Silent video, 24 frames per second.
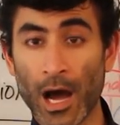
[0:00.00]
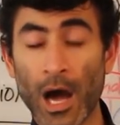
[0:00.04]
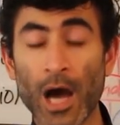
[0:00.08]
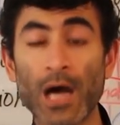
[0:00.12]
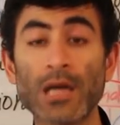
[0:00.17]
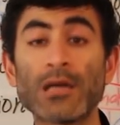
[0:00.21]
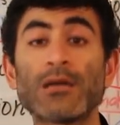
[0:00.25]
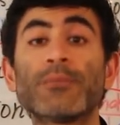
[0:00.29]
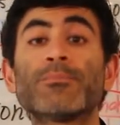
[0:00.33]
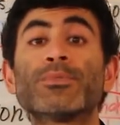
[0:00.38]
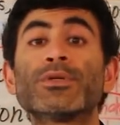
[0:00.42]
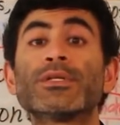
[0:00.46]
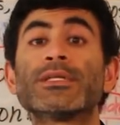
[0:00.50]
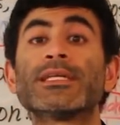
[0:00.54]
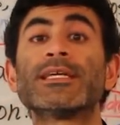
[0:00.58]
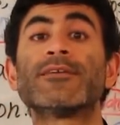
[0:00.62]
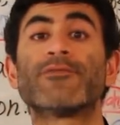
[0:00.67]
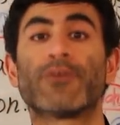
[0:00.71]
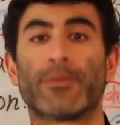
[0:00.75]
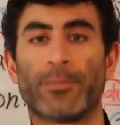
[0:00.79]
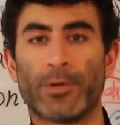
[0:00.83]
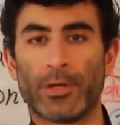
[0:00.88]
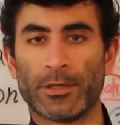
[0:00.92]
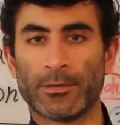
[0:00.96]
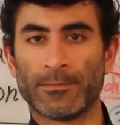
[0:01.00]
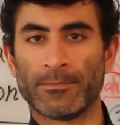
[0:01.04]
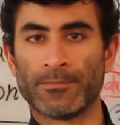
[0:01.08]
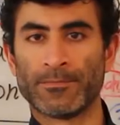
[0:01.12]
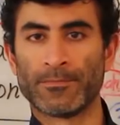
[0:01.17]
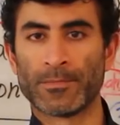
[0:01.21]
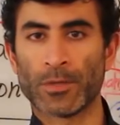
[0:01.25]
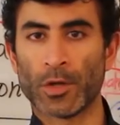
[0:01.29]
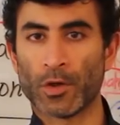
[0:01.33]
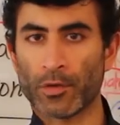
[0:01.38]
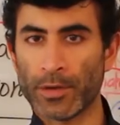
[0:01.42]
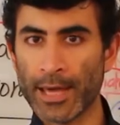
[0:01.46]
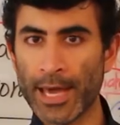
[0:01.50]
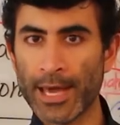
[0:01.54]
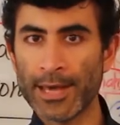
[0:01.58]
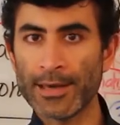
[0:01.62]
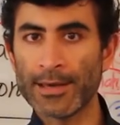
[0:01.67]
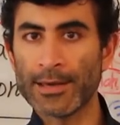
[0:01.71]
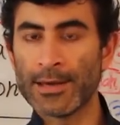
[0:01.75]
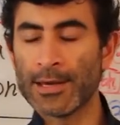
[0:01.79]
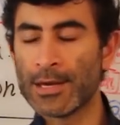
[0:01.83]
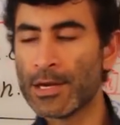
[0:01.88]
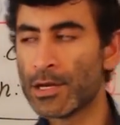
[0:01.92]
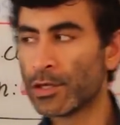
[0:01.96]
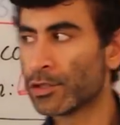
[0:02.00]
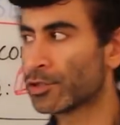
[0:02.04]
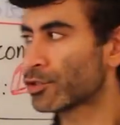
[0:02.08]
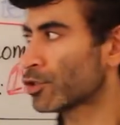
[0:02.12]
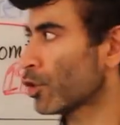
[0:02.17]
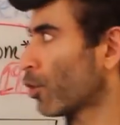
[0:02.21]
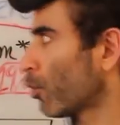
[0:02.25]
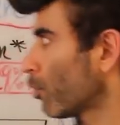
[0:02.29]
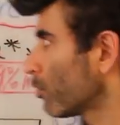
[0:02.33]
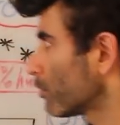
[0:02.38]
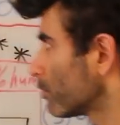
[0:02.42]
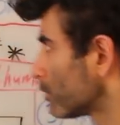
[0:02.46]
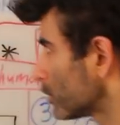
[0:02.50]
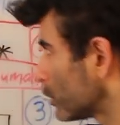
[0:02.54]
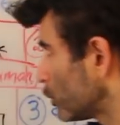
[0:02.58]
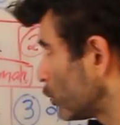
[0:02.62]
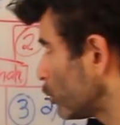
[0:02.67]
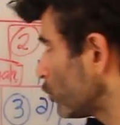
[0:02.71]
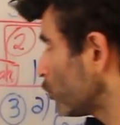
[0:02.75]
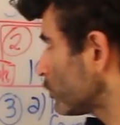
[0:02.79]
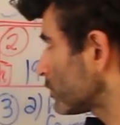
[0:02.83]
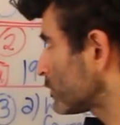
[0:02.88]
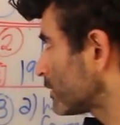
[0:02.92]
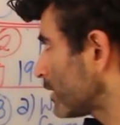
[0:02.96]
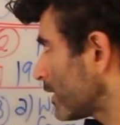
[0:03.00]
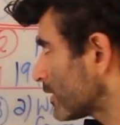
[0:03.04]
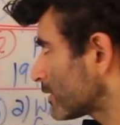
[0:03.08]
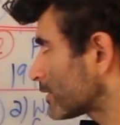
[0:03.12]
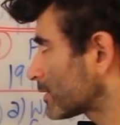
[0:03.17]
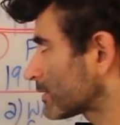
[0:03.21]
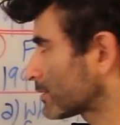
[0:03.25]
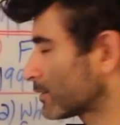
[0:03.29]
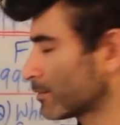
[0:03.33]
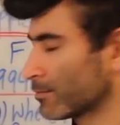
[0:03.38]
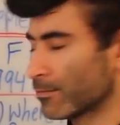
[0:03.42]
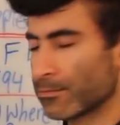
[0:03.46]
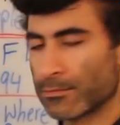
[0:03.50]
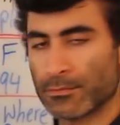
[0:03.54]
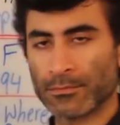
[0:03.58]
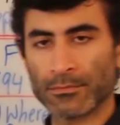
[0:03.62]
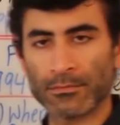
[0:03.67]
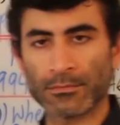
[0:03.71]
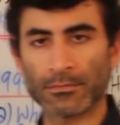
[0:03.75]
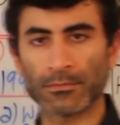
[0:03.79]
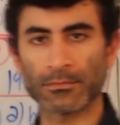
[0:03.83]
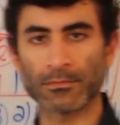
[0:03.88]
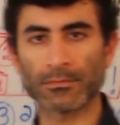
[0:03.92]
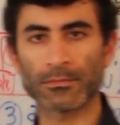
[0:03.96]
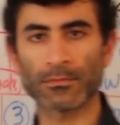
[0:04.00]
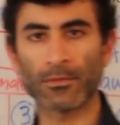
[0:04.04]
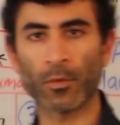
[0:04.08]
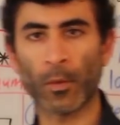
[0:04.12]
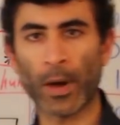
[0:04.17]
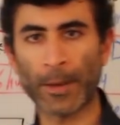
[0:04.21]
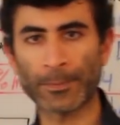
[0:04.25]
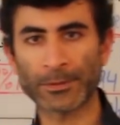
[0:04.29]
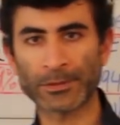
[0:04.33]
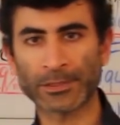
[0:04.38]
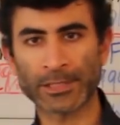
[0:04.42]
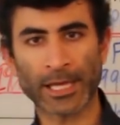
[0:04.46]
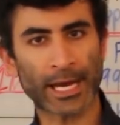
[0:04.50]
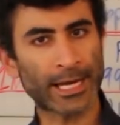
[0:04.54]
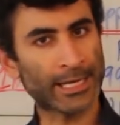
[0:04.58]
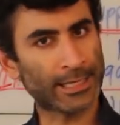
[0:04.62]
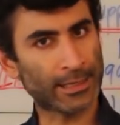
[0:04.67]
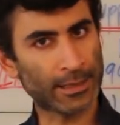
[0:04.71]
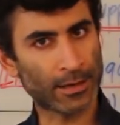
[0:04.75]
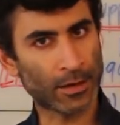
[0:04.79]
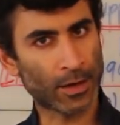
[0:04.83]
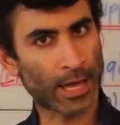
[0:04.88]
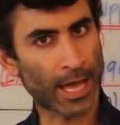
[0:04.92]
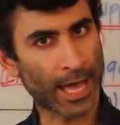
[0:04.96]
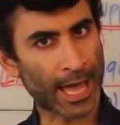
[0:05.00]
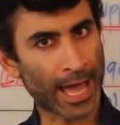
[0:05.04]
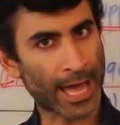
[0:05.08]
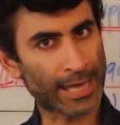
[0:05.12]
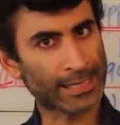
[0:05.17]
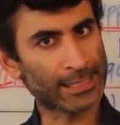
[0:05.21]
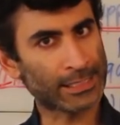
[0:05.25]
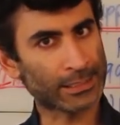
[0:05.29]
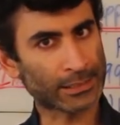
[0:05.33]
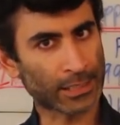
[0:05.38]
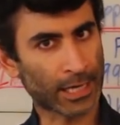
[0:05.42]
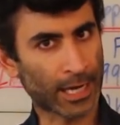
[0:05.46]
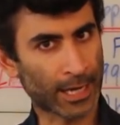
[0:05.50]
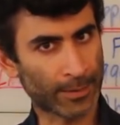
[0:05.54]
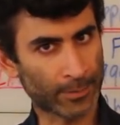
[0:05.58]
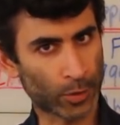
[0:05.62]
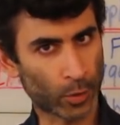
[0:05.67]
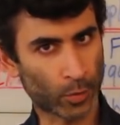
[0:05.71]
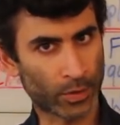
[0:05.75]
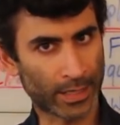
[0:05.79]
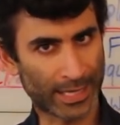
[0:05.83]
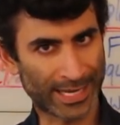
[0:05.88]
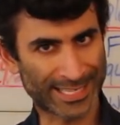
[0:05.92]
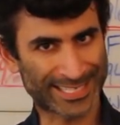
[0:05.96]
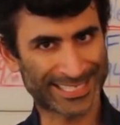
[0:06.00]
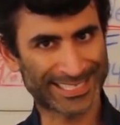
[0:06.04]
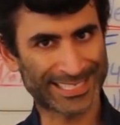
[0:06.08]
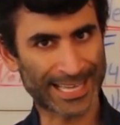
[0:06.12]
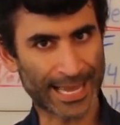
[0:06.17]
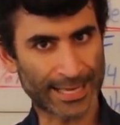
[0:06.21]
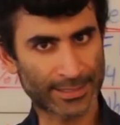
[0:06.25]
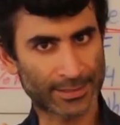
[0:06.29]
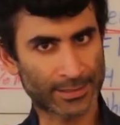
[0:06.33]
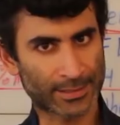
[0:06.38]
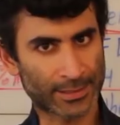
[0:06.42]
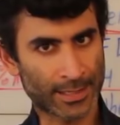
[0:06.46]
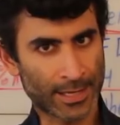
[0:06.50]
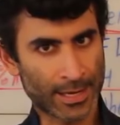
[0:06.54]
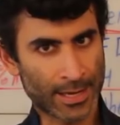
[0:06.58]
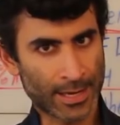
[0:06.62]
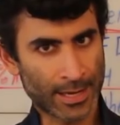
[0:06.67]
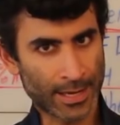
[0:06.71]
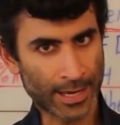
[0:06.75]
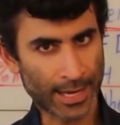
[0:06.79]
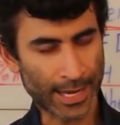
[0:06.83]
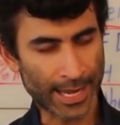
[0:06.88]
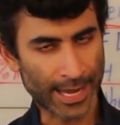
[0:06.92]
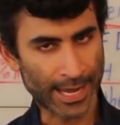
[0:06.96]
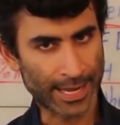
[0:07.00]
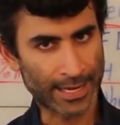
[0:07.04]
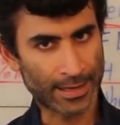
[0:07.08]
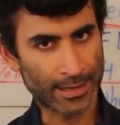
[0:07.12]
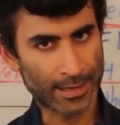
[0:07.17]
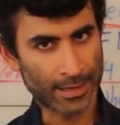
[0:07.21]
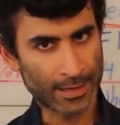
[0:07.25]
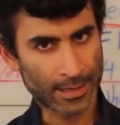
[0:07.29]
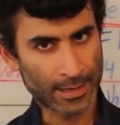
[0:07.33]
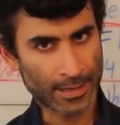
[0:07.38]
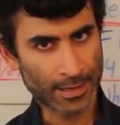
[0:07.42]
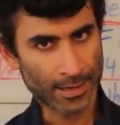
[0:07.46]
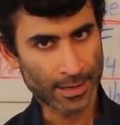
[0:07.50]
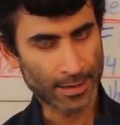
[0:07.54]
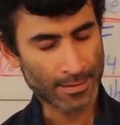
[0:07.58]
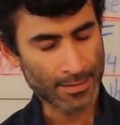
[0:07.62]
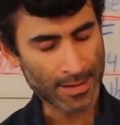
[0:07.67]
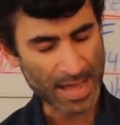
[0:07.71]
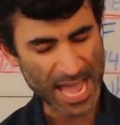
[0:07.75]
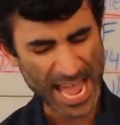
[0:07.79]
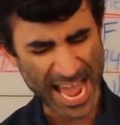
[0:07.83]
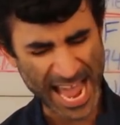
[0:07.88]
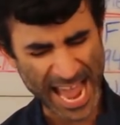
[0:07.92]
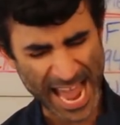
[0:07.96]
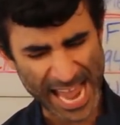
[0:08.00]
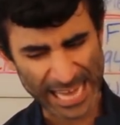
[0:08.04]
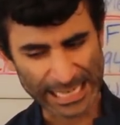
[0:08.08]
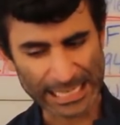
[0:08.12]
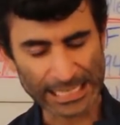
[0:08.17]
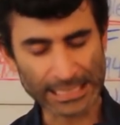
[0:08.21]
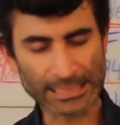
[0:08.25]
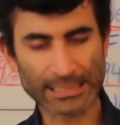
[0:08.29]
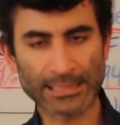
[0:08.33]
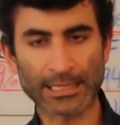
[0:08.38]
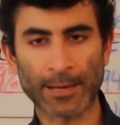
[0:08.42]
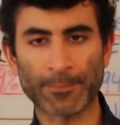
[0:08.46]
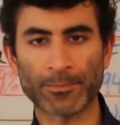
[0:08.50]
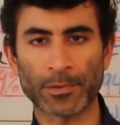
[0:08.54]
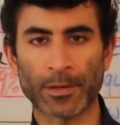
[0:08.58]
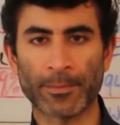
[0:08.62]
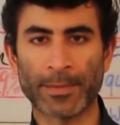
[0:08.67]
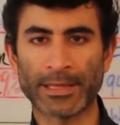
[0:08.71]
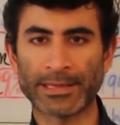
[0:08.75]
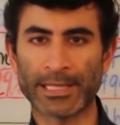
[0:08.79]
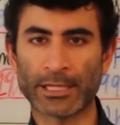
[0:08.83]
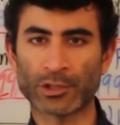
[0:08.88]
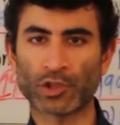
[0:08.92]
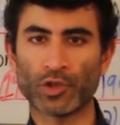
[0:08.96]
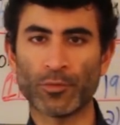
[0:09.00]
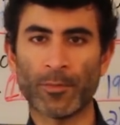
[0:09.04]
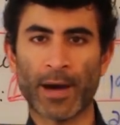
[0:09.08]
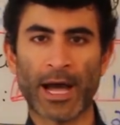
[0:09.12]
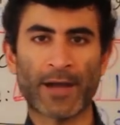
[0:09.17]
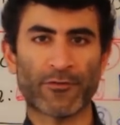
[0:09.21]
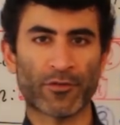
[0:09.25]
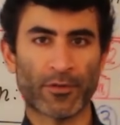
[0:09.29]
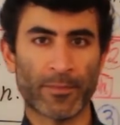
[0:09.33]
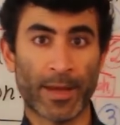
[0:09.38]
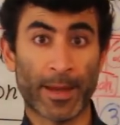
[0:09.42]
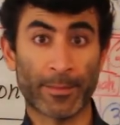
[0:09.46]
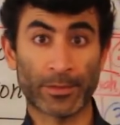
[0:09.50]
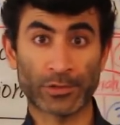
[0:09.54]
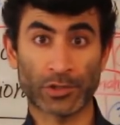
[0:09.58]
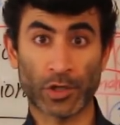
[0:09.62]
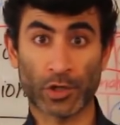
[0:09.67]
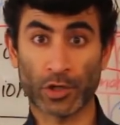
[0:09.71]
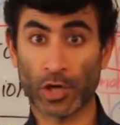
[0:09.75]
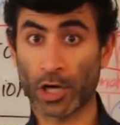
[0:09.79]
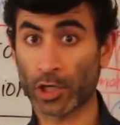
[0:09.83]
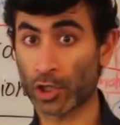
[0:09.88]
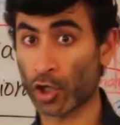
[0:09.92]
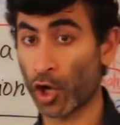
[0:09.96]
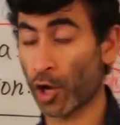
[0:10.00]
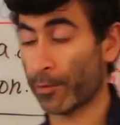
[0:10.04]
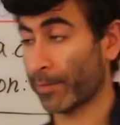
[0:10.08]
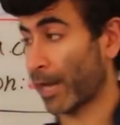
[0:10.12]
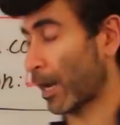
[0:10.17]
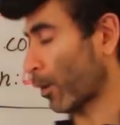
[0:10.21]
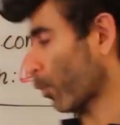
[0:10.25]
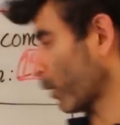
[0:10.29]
Unbelievable, okay? So use this website anytime you want to assess a any supplement that you buy from amazon.com.